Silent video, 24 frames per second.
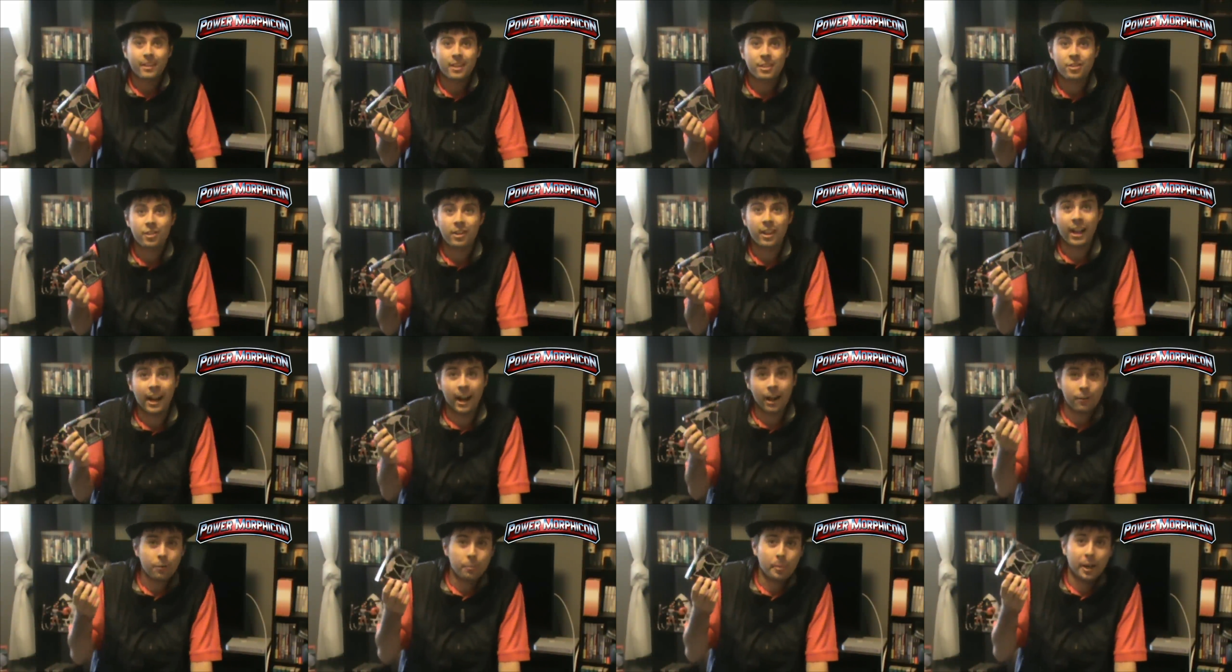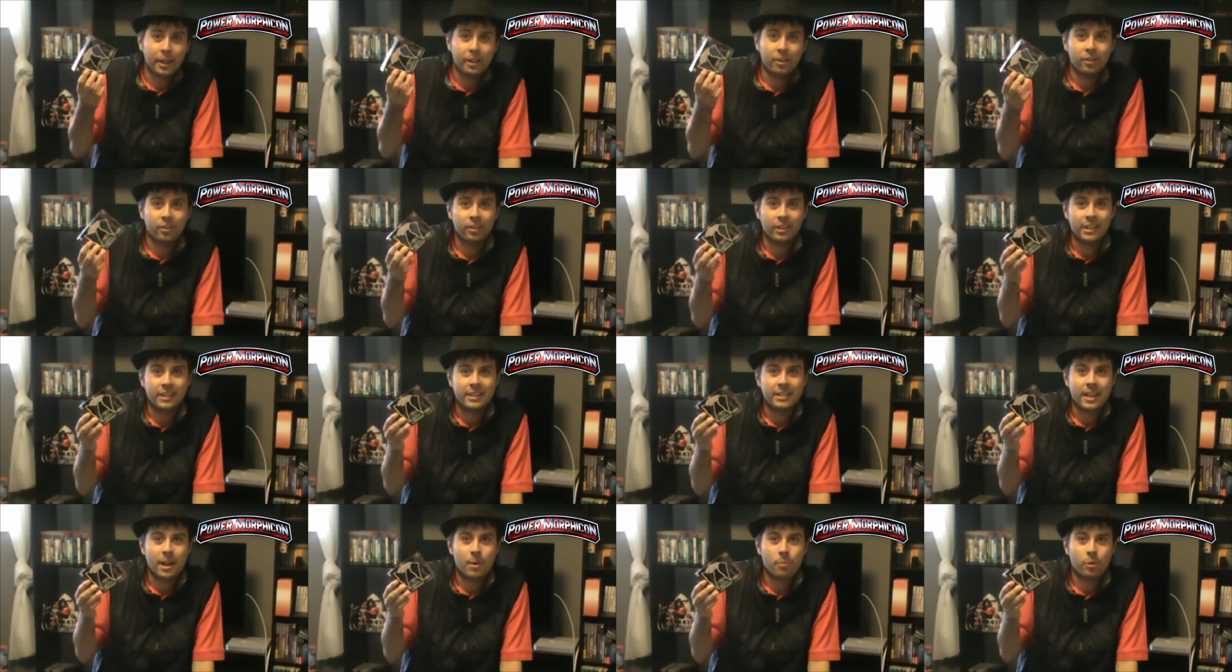So that everybody could at
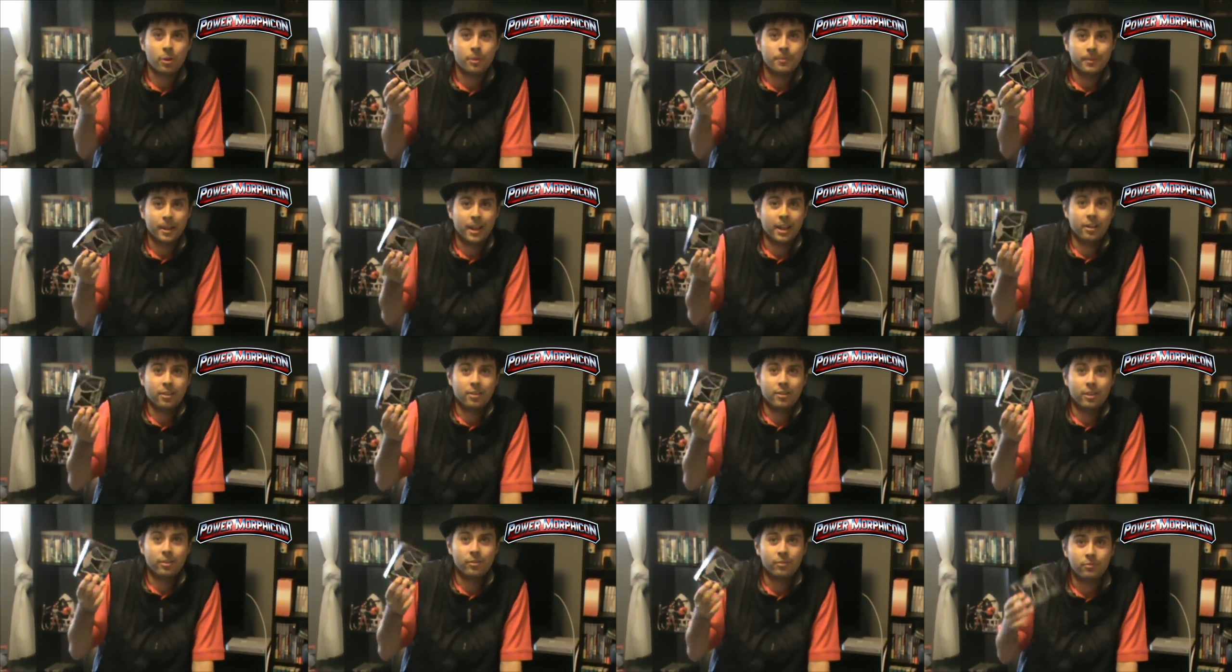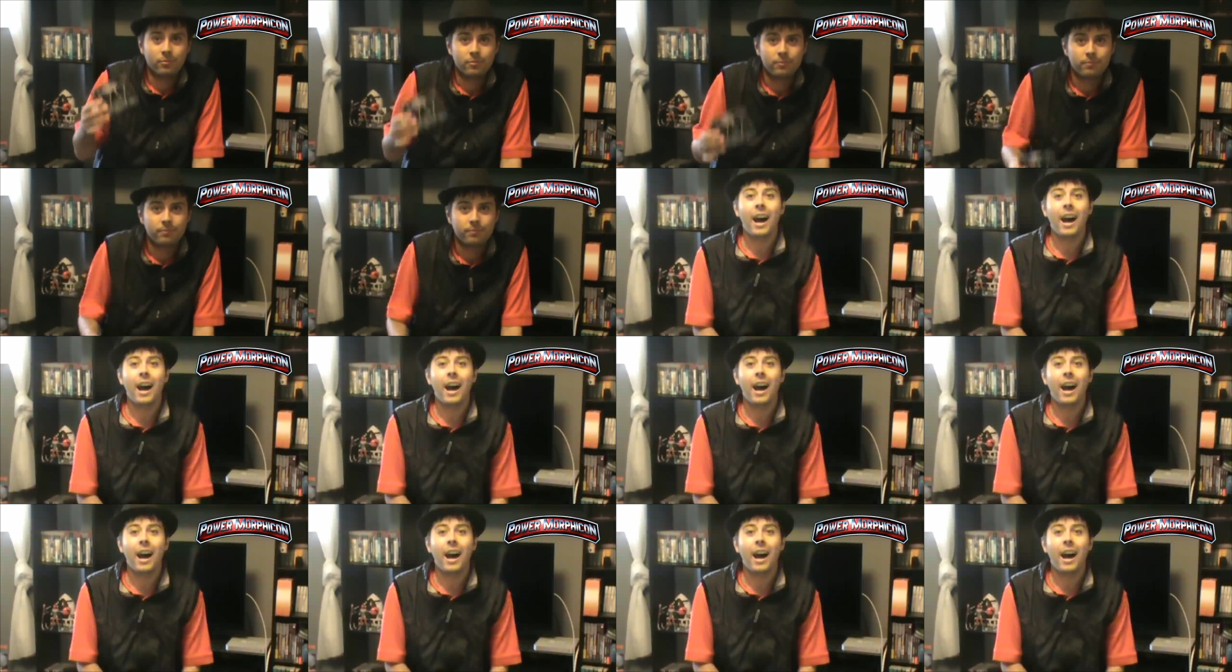least get one, I don't know.